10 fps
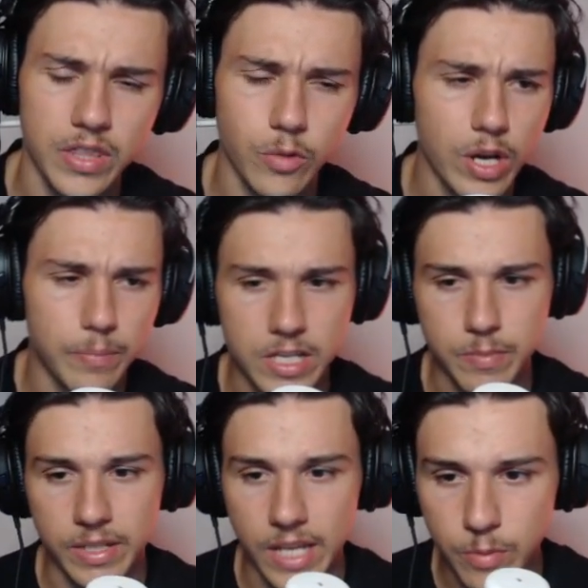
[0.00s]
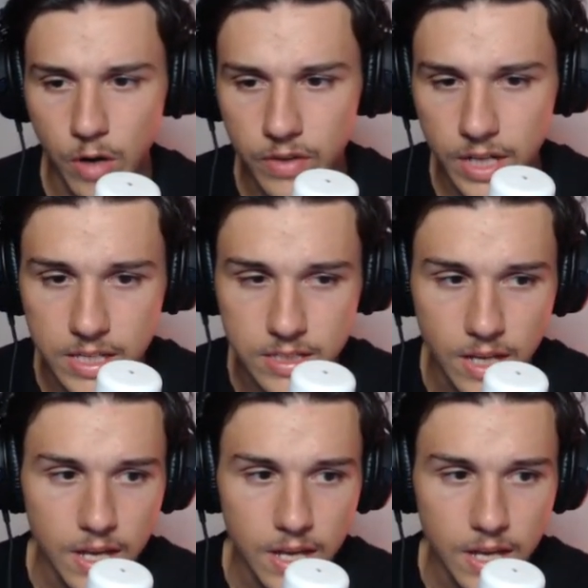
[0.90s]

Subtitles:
The way I place my take profit is,